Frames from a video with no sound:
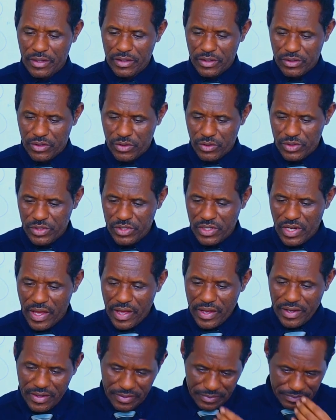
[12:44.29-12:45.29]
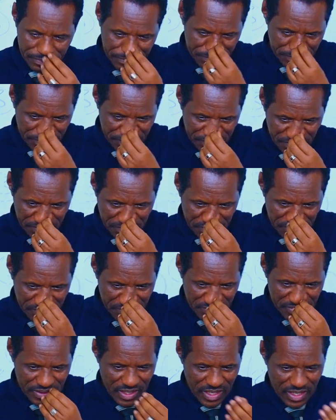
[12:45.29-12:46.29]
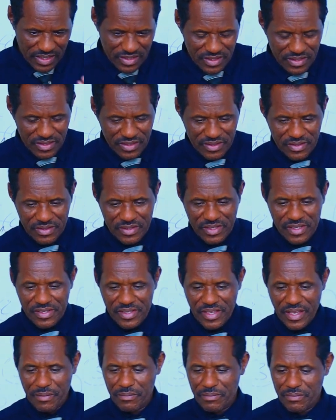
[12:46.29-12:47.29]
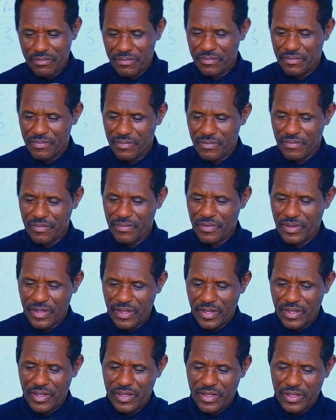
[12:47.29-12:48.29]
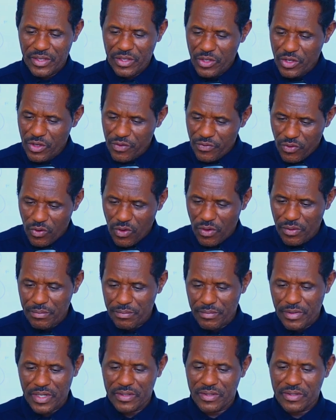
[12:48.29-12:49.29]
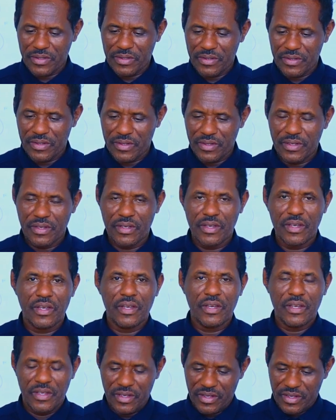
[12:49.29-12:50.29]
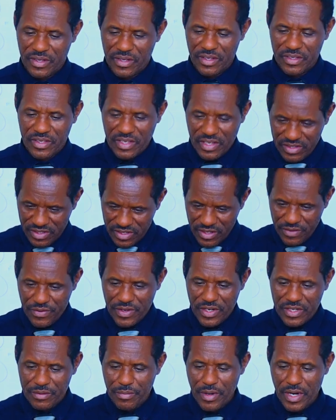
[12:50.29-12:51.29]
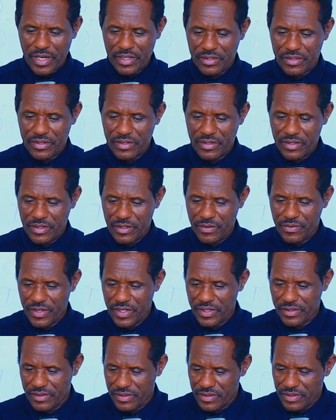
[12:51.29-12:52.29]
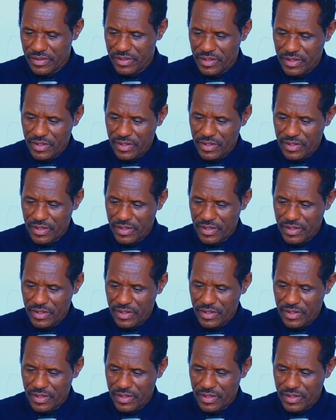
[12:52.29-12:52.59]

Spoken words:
It looks like as the same uniform, but it has different parts, different